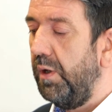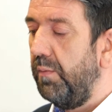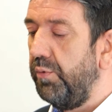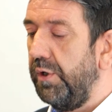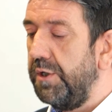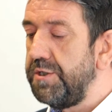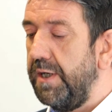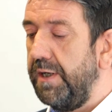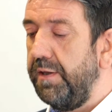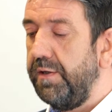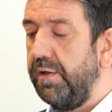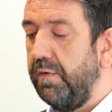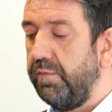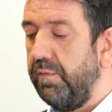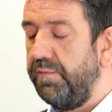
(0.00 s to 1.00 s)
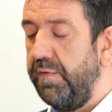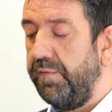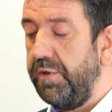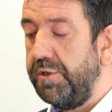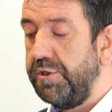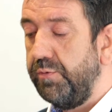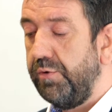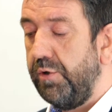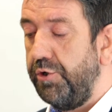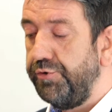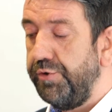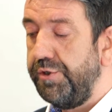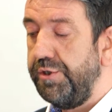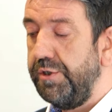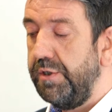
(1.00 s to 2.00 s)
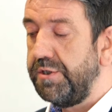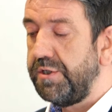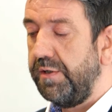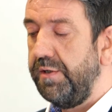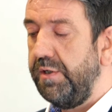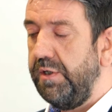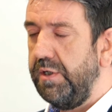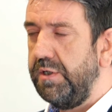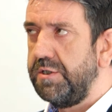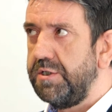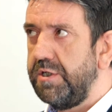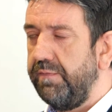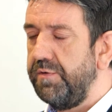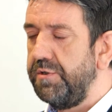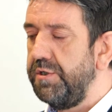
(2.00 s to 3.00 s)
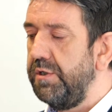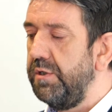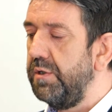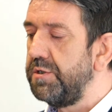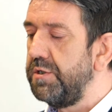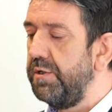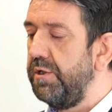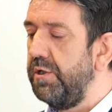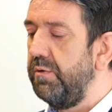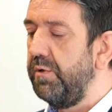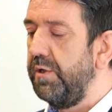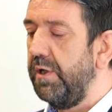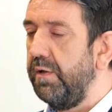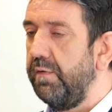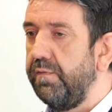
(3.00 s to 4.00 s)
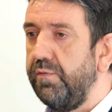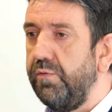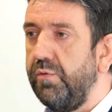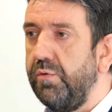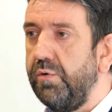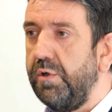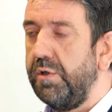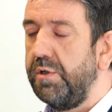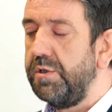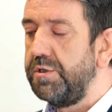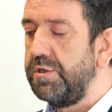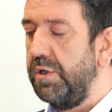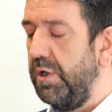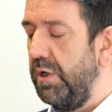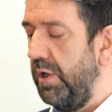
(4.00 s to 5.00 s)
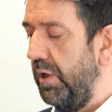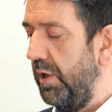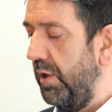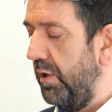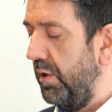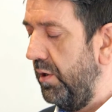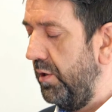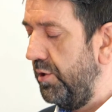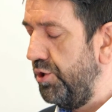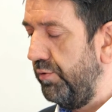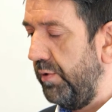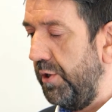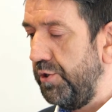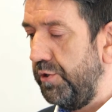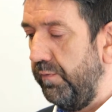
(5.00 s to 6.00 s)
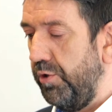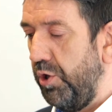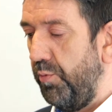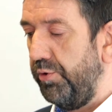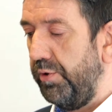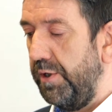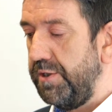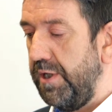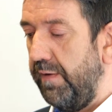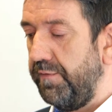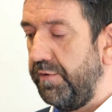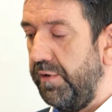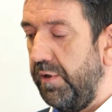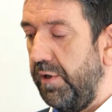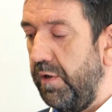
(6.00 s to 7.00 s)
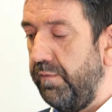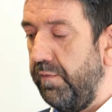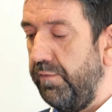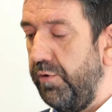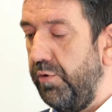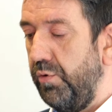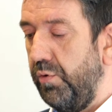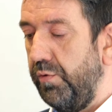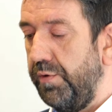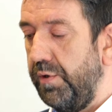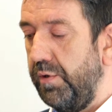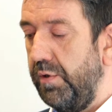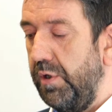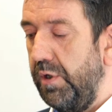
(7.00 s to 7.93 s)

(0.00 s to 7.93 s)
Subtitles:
plus anything from 50 to 100 years, I think it's 70 years in the UK for duration of copyright after the life of the author.